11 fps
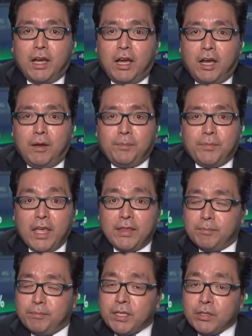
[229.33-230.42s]
and
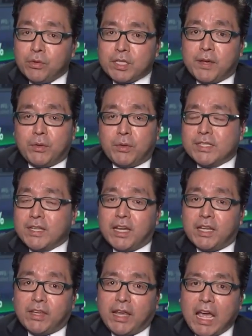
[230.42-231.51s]
Bitcoin's, by the way, is not
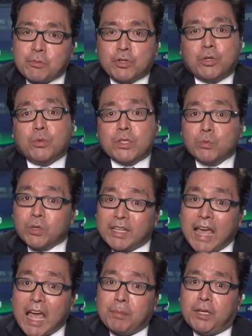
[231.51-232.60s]
even capturing what's really
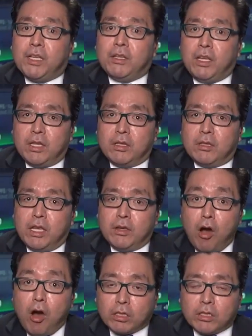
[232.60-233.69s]
happening in
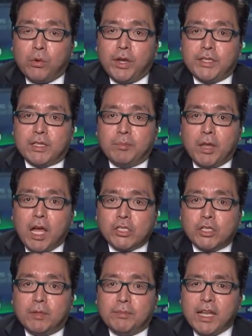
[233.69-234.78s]
altcoins and the blockchain.